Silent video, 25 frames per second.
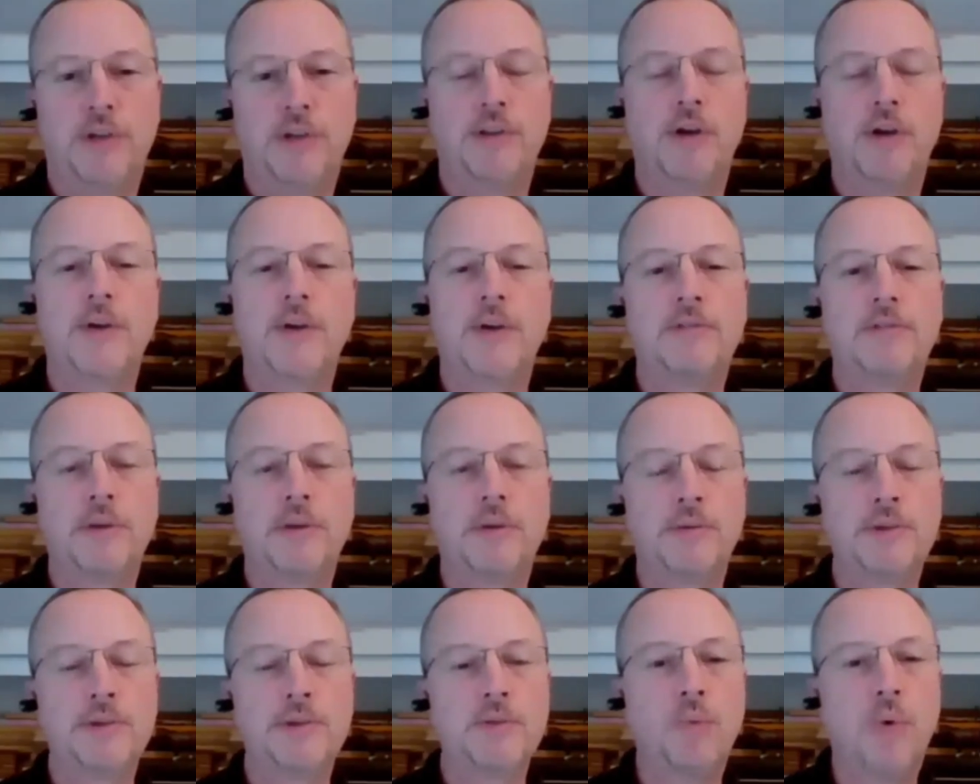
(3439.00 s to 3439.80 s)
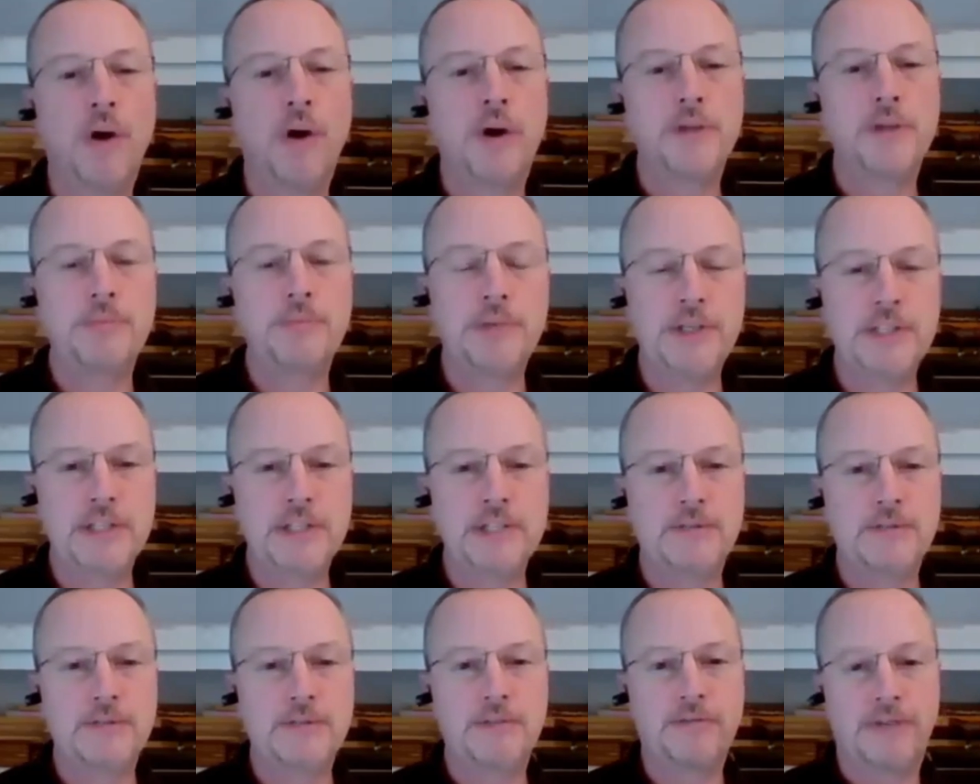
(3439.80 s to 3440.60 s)
you, though. If there yeah, was sure. one piece
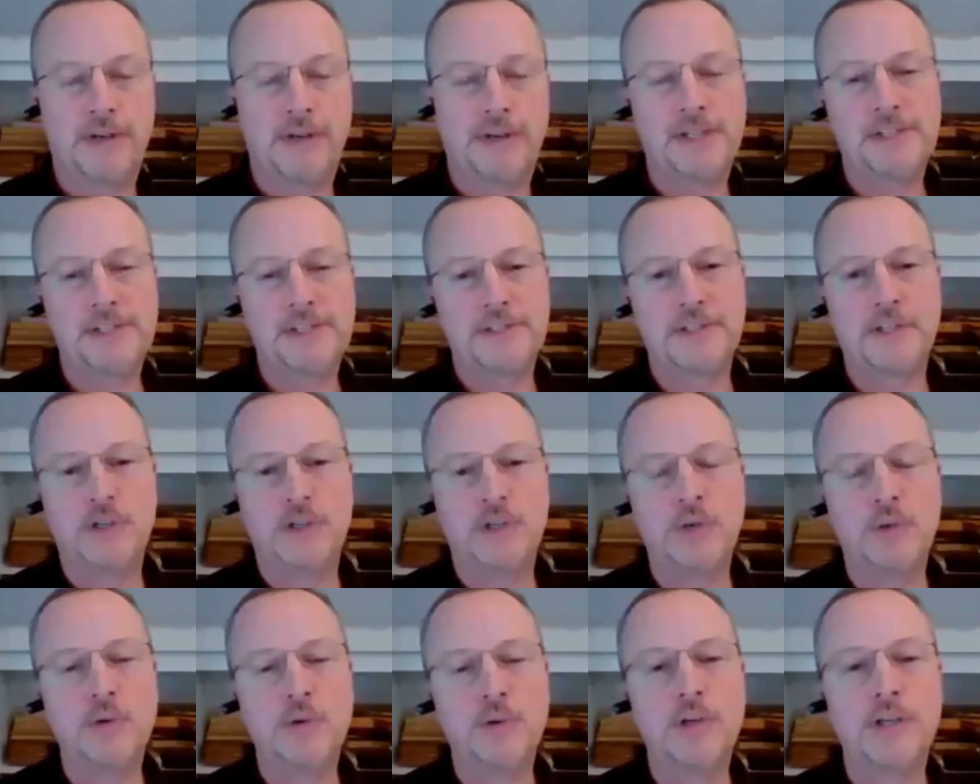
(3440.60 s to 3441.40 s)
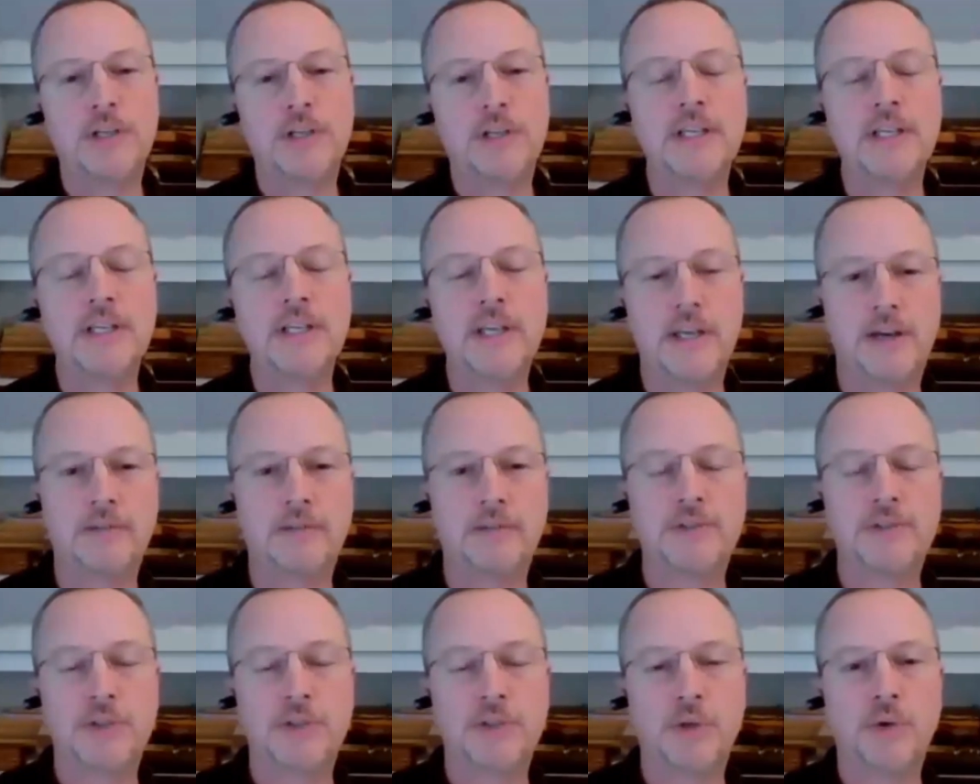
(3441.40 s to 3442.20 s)
of advice that you could
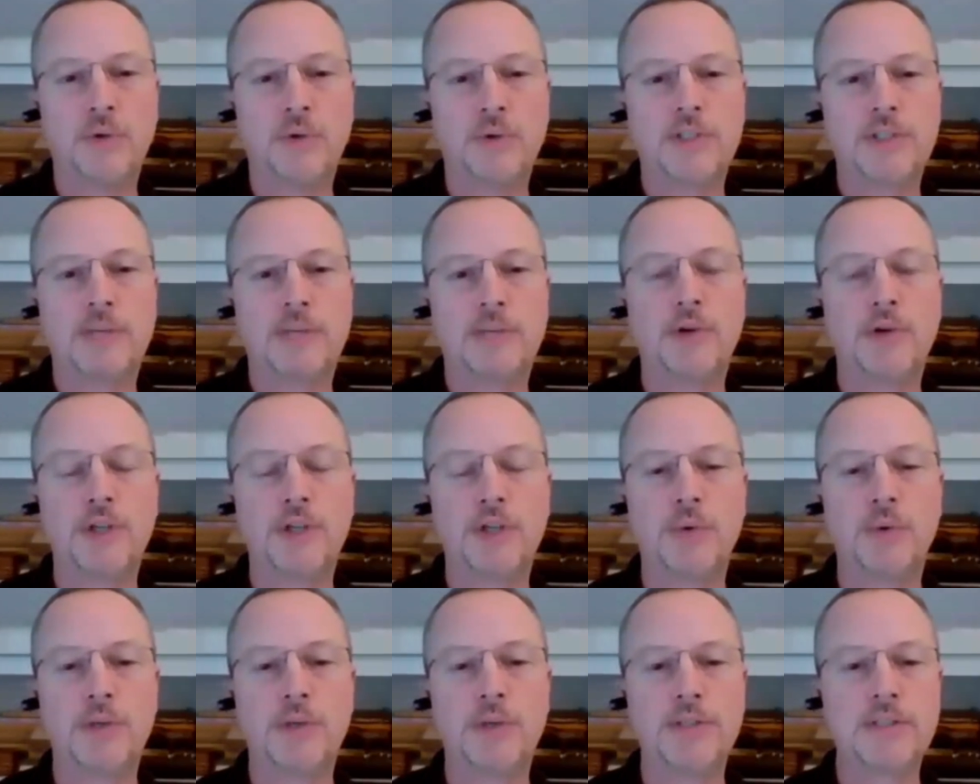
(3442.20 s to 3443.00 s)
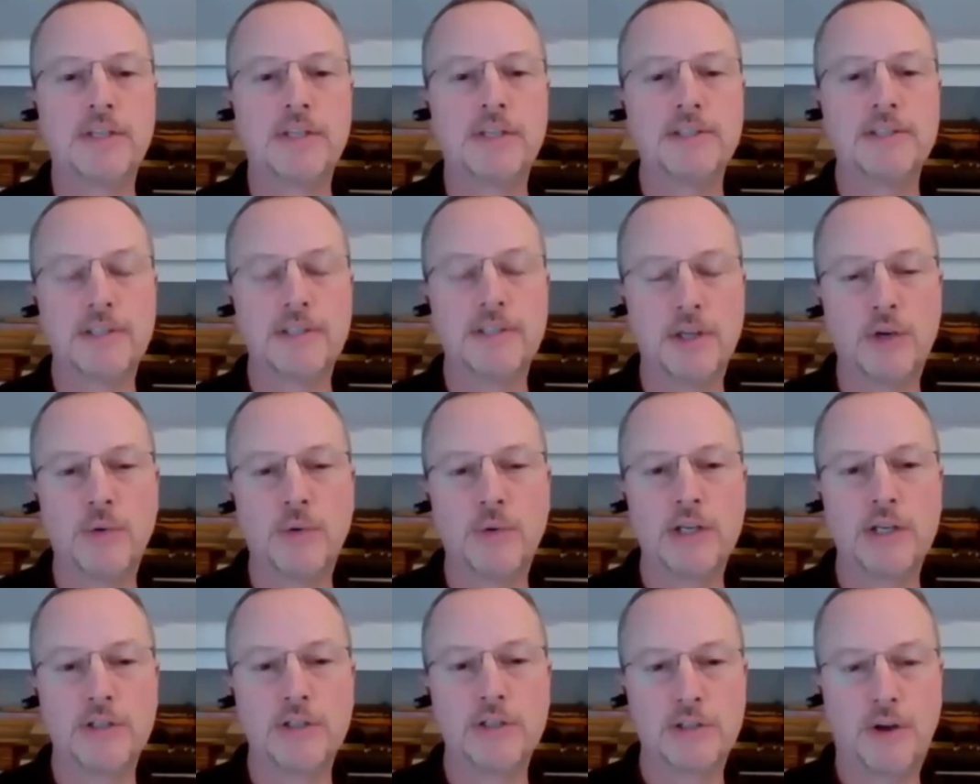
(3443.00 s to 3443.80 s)
give to someone who is
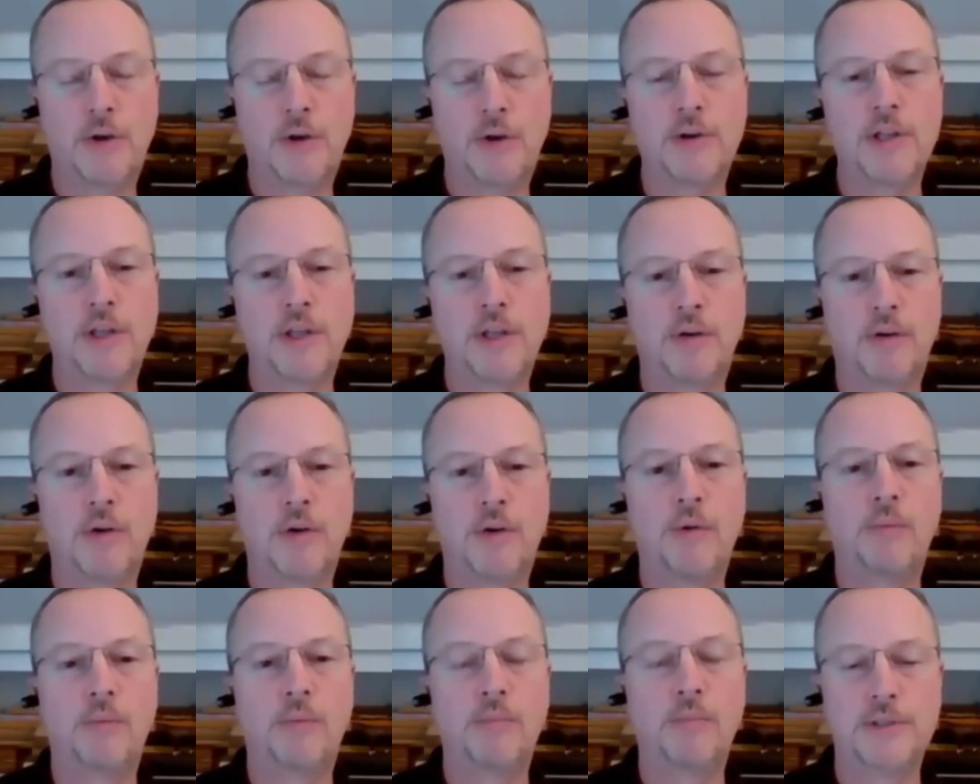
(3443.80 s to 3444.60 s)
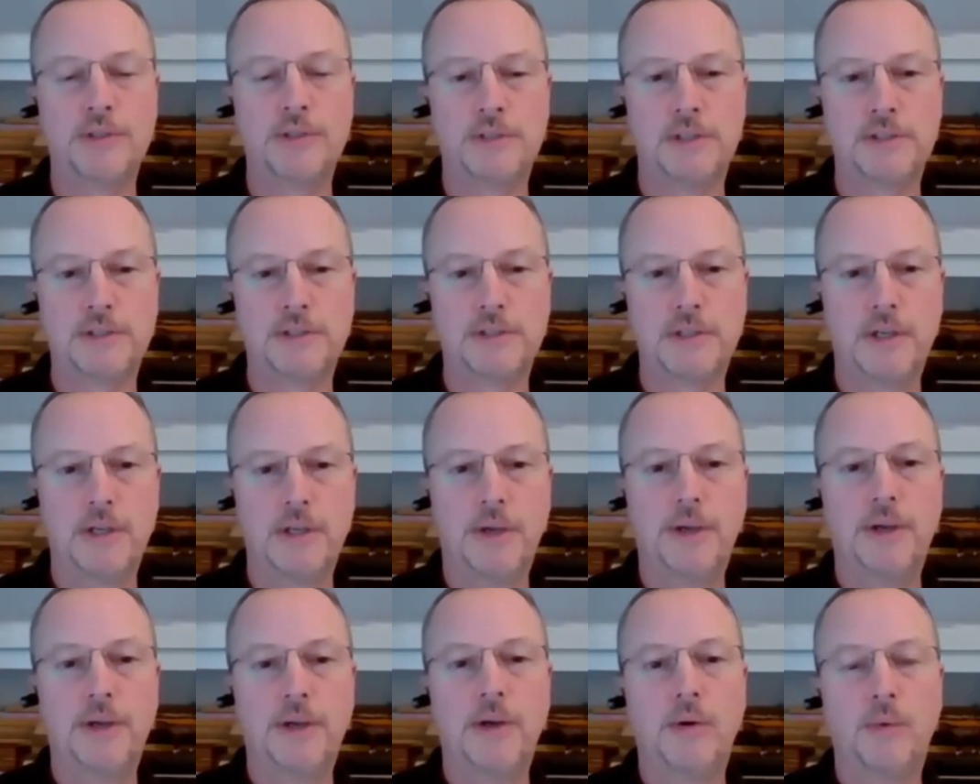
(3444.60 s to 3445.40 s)
considering starting their own business,
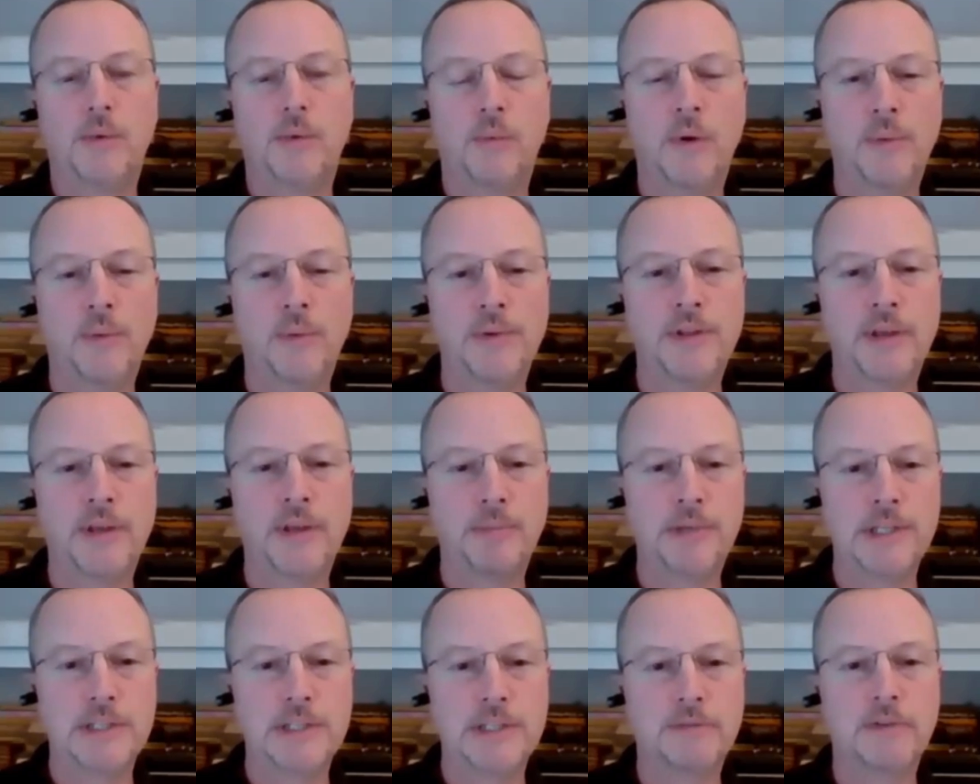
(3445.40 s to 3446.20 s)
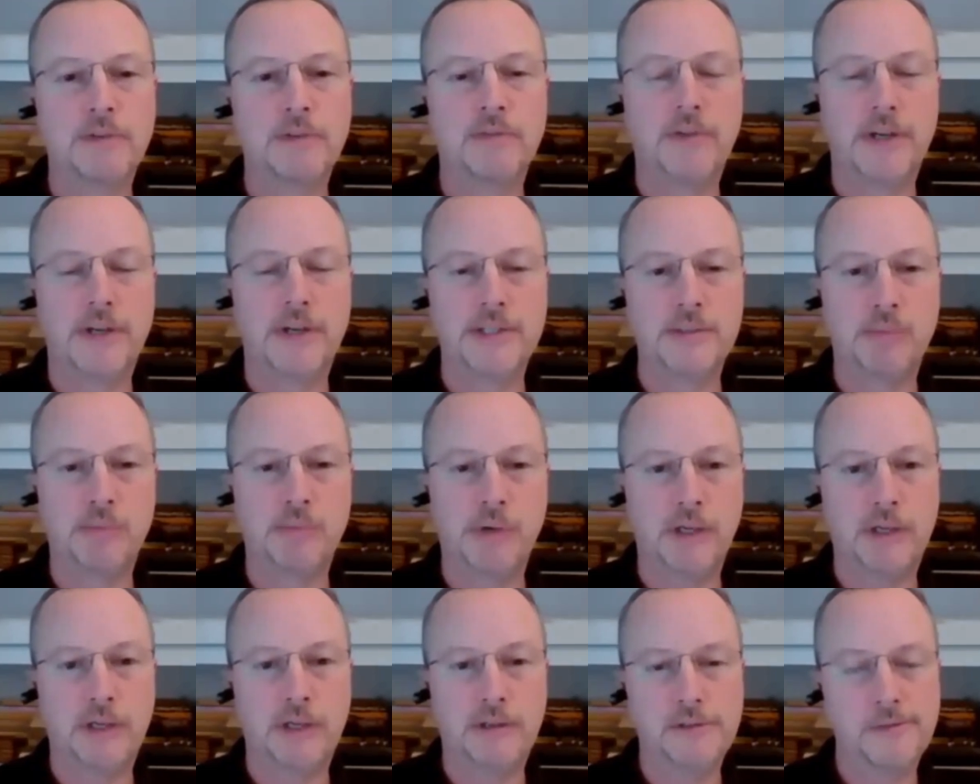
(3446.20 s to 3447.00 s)
what would that piece of advice
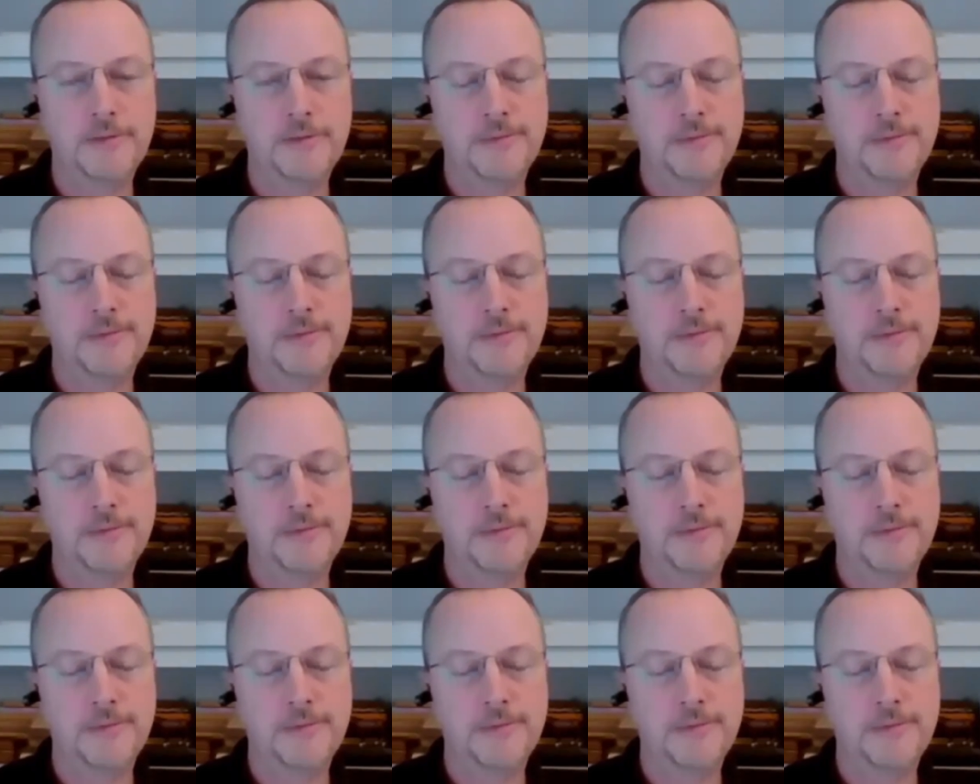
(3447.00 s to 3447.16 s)
be?